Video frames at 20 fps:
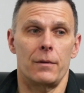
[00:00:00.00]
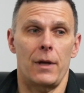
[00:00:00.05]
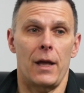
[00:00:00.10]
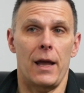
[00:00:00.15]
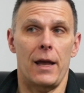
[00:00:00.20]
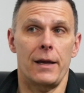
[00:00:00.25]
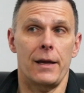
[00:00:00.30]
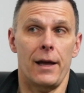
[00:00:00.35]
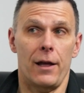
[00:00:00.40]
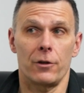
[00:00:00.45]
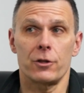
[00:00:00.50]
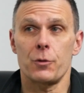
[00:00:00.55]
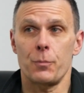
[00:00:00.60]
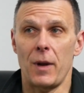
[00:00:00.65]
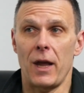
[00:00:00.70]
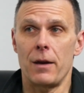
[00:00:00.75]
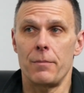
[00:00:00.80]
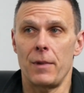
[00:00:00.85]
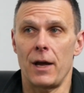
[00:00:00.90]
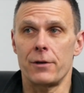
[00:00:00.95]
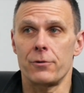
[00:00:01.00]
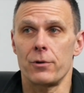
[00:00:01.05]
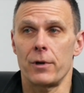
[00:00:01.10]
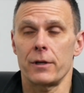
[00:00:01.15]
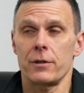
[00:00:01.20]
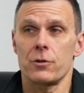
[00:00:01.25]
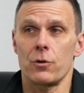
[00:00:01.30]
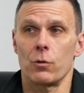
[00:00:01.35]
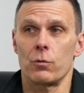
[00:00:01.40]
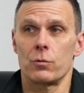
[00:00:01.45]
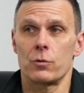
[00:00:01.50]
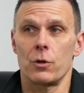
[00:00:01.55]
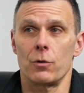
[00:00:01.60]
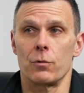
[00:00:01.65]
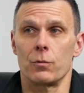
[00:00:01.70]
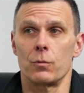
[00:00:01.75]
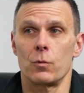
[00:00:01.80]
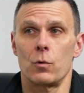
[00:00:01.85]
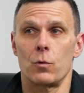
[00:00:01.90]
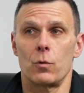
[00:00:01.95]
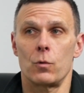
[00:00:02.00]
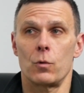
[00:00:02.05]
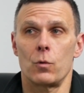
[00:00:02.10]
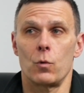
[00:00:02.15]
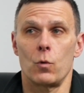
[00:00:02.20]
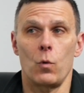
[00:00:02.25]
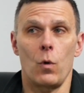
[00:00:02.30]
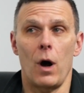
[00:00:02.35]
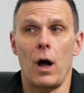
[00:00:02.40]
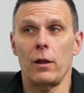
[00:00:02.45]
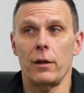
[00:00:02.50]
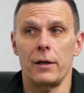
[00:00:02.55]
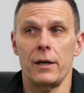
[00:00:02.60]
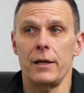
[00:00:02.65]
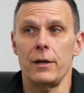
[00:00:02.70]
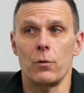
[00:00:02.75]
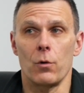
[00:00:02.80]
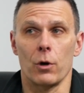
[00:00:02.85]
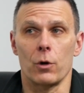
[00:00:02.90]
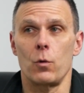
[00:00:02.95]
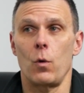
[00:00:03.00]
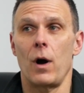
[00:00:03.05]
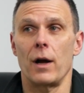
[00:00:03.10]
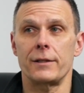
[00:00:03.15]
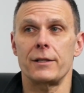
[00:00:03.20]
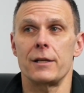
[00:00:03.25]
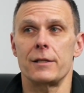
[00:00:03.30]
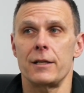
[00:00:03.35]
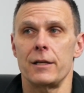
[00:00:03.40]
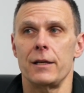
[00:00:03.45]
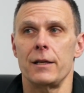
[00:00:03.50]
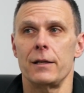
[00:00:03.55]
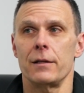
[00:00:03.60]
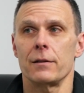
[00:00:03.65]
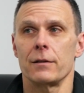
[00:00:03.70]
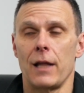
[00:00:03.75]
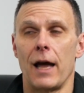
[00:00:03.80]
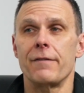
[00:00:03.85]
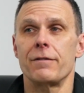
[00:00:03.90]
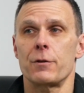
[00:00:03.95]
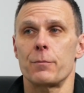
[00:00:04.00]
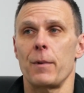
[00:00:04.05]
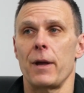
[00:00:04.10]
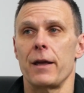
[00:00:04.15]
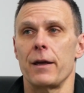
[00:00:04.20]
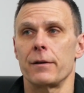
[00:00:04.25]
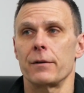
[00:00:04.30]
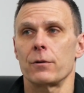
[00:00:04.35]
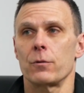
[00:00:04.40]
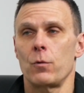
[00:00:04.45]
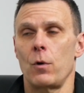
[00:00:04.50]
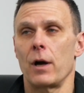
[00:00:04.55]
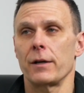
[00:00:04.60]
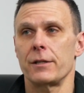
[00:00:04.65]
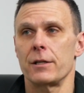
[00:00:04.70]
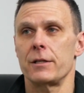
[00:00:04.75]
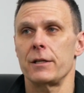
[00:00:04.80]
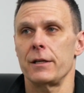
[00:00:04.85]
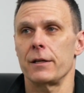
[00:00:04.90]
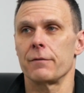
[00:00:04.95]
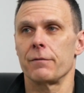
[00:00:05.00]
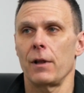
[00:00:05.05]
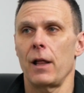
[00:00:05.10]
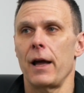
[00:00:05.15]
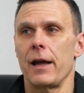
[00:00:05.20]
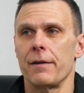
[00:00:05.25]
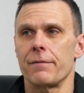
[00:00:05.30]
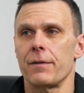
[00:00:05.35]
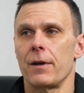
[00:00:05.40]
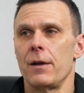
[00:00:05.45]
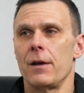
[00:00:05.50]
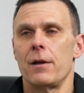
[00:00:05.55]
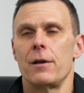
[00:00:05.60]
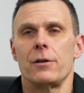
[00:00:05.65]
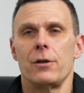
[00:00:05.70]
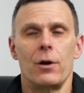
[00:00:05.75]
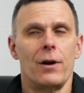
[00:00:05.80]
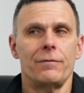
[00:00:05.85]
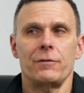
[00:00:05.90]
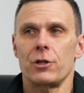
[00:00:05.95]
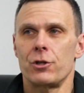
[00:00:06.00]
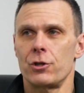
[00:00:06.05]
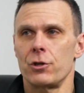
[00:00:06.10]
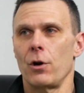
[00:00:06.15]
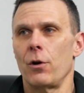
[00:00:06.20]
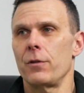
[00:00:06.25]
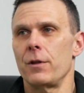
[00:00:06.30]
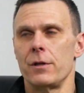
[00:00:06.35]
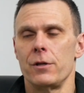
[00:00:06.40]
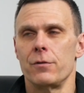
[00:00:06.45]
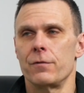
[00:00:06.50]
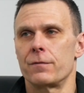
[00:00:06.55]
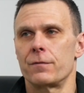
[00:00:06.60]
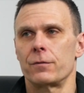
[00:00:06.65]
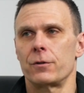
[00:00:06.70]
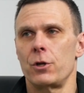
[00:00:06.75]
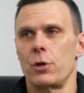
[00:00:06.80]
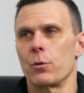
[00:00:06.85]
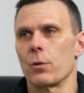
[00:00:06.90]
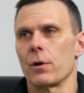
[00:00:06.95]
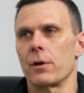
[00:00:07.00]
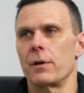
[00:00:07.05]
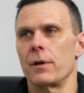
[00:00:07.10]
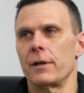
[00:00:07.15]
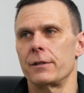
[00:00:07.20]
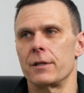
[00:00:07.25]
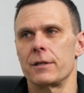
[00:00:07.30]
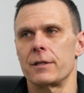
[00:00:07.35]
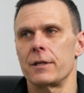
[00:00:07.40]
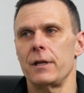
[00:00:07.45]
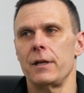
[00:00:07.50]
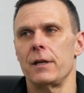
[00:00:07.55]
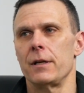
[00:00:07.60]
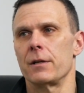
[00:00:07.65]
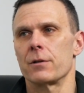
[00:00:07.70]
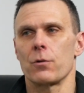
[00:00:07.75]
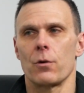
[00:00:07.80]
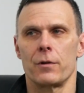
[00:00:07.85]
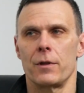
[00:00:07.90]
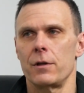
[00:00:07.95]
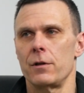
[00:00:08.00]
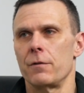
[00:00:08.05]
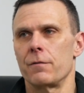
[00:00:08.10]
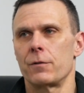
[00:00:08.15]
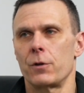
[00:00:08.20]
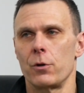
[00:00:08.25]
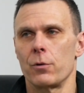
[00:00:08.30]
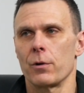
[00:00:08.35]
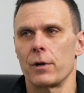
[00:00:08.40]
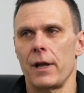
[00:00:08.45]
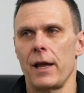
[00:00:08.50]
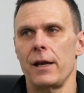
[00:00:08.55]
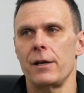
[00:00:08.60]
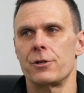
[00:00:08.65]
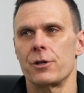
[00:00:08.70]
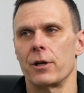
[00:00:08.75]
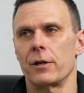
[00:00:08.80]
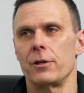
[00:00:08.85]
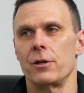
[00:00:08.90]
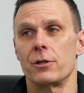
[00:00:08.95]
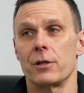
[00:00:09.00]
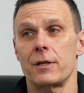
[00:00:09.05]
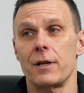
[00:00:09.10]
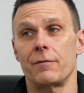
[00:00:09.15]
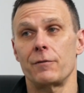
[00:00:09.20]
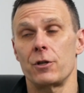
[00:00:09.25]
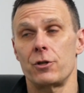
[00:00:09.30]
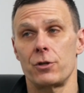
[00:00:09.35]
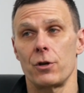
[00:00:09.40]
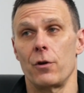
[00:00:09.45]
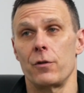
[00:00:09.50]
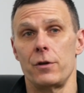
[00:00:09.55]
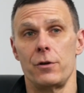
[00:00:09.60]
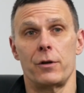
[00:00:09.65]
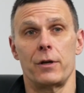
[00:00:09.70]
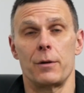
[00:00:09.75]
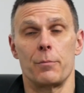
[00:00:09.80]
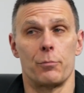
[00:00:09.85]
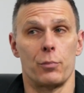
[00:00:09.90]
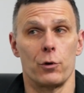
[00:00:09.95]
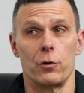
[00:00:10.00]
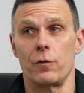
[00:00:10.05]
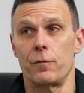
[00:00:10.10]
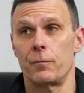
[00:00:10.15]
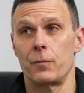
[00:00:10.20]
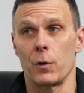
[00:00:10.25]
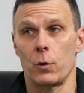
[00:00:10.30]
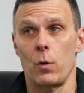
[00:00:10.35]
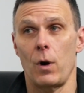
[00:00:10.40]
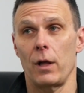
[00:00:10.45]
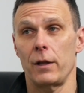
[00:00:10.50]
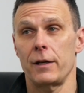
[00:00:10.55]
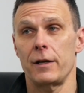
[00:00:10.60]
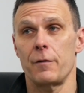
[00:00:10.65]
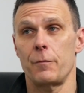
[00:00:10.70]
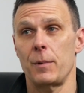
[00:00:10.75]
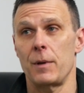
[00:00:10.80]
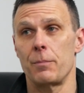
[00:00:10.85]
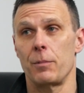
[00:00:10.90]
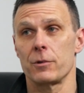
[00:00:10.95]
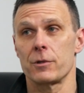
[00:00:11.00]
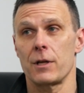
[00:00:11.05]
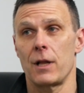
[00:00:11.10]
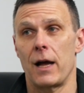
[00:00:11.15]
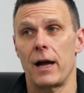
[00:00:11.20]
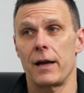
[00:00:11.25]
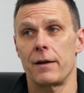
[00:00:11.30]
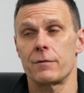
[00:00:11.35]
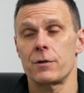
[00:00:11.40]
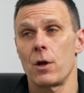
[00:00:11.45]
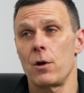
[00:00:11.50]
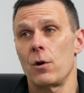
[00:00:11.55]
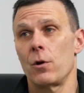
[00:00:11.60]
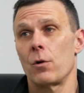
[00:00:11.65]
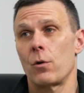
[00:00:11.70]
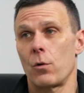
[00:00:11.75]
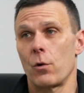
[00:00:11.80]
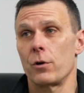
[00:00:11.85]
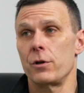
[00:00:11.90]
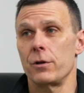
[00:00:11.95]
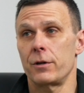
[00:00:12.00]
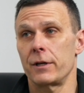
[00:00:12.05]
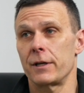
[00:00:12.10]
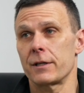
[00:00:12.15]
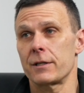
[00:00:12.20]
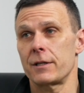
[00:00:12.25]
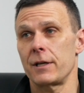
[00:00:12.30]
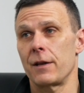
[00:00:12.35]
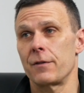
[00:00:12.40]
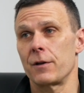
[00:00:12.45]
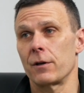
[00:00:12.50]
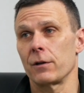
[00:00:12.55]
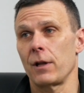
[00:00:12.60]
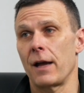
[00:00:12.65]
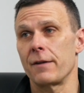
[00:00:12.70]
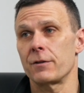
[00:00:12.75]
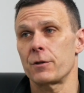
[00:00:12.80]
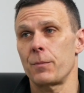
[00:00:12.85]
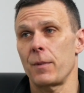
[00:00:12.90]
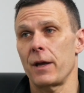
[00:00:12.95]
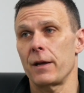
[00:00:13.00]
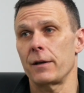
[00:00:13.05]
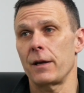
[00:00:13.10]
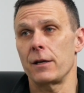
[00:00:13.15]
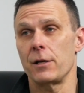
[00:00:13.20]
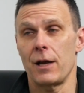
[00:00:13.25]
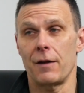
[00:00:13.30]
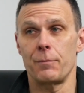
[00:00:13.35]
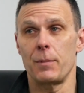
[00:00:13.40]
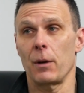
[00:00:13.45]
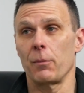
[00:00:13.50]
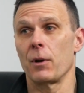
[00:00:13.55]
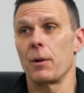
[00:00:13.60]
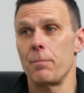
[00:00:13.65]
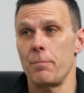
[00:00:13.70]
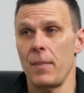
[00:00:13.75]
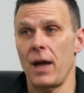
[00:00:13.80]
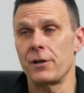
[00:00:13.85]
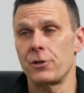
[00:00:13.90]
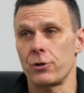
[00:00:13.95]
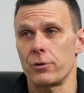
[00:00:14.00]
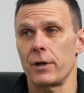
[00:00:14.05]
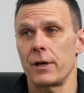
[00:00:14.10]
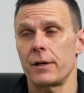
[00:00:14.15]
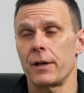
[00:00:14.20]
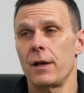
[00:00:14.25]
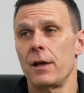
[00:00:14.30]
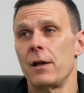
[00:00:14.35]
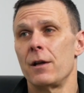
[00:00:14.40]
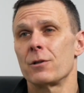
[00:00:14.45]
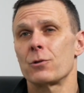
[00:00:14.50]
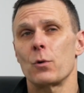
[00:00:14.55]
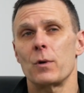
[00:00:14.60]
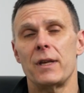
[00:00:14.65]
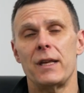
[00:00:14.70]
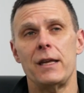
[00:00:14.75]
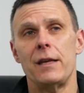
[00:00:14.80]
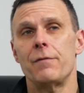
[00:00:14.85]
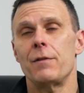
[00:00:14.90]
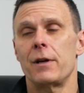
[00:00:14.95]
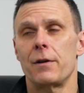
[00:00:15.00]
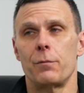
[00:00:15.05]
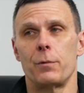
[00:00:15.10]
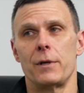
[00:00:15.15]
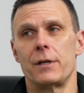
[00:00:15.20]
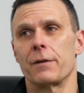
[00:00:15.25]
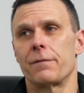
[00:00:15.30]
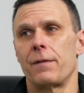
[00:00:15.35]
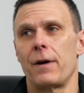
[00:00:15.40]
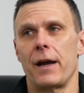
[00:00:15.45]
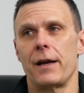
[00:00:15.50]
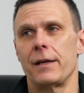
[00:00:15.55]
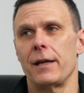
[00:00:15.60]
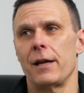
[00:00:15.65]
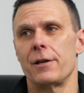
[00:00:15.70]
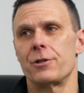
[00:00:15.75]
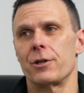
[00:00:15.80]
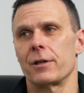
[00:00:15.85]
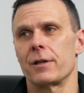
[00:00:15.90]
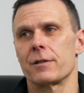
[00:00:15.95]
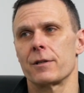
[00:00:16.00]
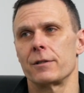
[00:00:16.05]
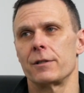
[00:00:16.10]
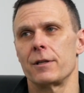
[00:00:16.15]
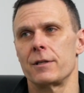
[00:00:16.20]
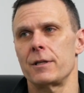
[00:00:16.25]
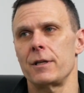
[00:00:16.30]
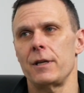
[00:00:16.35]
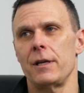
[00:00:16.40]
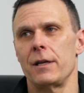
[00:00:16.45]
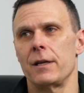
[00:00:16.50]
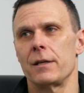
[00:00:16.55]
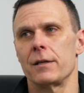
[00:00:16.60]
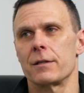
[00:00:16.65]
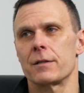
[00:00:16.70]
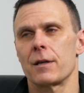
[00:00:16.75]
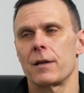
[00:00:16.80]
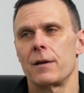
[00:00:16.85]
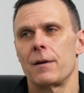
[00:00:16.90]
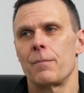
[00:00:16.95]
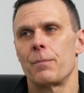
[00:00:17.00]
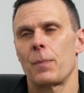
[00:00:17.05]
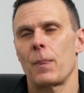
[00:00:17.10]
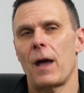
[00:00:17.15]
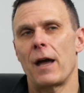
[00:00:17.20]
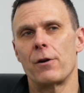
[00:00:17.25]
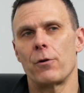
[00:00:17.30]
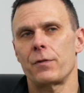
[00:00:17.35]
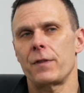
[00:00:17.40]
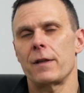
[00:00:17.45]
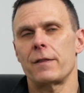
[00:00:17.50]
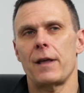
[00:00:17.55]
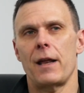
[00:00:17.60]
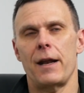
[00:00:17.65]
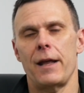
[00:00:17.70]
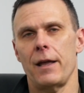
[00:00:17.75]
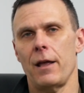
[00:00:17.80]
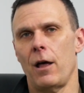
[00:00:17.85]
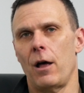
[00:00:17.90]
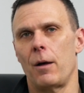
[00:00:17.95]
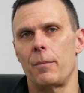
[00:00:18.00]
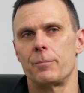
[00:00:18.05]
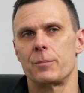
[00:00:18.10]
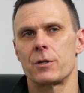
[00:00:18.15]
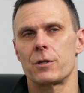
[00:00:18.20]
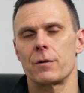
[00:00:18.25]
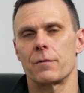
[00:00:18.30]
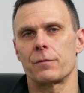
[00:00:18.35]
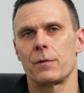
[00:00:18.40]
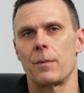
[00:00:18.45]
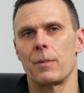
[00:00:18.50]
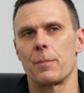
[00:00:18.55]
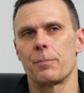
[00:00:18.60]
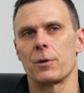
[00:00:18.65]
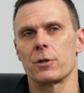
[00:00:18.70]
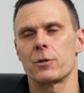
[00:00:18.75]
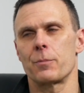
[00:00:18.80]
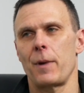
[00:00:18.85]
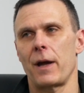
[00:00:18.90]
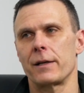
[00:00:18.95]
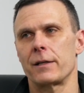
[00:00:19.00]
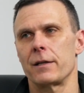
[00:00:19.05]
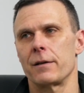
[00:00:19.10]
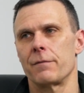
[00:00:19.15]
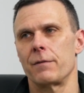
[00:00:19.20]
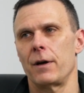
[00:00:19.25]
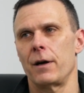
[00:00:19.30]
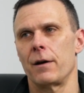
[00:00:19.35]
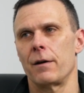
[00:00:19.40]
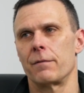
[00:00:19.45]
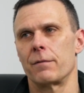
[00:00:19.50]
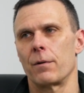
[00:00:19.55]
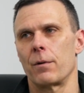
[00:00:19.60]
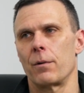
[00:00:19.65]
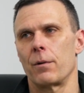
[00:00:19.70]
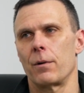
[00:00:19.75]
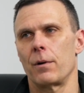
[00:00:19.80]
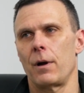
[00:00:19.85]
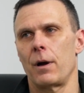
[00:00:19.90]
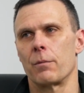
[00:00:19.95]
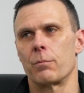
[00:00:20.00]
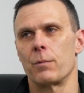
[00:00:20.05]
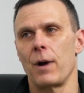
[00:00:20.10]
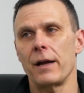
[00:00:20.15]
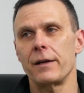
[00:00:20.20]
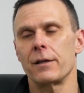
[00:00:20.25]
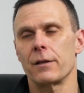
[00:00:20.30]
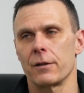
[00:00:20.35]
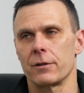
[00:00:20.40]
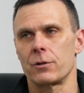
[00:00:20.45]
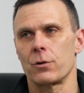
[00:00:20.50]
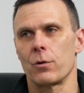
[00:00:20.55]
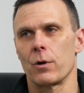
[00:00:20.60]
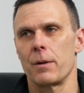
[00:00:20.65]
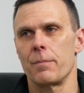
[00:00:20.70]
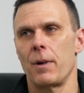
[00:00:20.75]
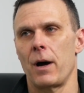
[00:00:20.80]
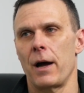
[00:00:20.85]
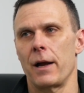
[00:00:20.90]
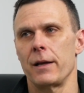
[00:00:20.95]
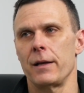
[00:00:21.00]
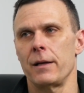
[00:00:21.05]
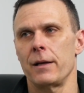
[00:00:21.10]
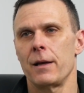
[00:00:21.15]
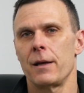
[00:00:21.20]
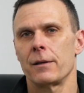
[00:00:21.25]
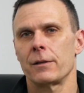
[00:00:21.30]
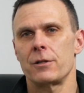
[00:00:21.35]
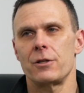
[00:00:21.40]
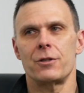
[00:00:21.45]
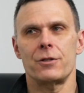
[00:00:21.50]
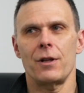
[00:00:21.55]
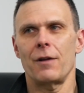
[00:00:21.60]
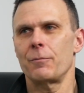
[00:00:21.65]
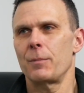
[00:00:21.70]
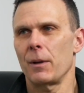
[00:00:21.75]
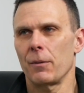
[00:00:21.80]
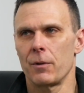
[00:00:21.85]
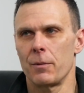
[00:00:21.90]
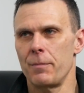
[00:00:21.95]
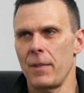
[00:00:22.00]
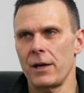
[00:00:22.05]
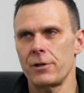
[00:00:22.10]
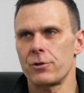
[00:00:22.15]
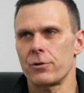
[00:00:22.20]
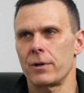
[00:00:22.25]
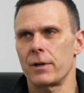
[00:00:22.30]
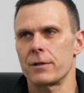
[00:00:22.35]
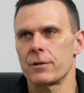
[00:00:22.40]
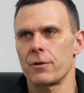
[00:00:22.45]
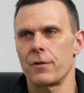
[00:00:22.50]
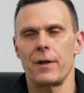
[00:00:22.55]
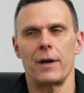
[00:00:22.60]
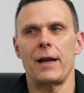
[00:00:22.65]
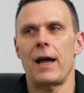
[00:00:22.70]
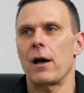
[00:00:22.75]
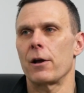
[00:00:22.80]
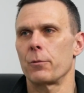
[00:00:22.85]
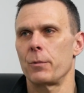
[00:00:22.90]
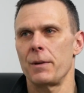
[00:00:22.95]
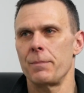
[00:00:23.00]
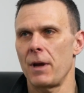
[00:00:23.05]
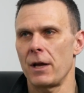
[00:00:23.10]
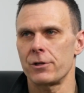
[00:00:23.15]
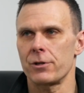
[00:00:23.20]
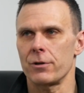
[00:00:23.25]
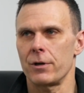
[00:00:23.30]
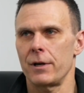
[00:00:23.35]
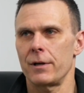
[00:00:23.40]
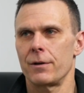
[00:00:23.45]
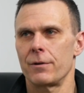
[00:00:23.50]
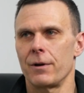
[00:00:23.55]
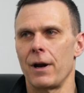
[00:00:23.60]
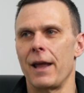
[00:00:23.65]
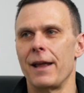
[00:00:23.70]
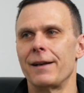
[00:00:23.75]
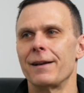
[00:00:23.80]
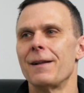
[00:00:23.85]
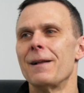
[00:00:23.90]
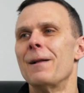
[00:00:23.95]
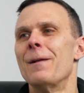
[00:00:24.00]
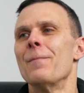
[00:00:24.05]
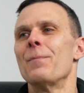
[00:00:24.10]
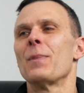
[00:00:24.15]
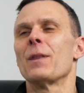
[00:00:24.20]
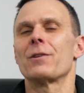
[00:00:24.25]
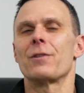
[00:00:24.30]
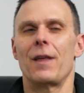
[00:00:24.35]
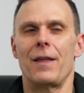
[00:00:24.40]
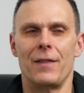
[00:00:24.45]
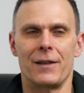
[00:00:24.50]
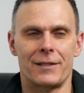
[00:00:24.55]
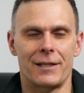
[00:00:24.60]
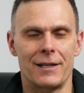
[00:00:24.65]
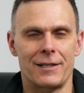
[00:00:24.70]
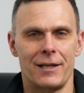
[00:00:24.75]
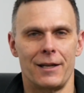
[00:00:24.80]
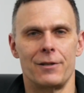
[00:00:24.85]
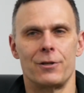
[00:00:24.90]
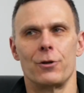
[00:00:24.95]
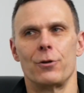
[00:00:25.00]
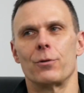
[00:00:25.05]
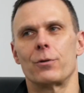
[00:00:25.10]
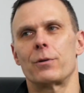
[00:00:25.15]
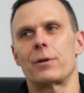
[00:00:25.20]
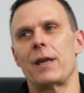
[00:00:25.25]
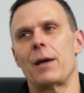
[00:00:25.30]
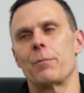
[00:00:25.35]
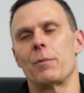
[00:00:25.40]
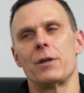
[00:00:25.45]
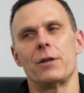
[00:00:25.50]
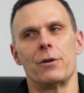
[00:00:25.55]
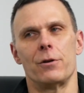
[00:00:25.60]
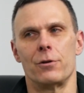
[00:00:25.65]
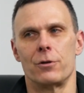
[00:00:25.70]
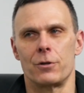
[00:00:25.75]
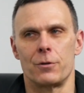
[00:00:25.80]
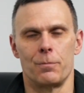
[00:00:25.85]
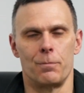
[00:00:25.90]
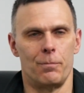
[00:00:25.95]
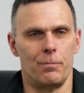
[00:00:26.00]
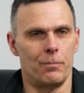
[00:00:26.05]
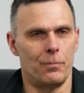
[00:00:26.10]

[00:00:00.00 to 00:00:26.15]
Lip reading: a health span metric, so quality or quantity, lifespan, quantity of life. You don't have to show that you've cured a disease or that you've cured aging. You just have to show that you can improve the quality of people's lives or you can extend their lifespan. And you have to be able to measure it. So even if we defined aging as a disease, I don't think that helps from the perspective of a regulatory body because you still have to be able to measure it. So then how do we measure it, right? So then this gets into, can we use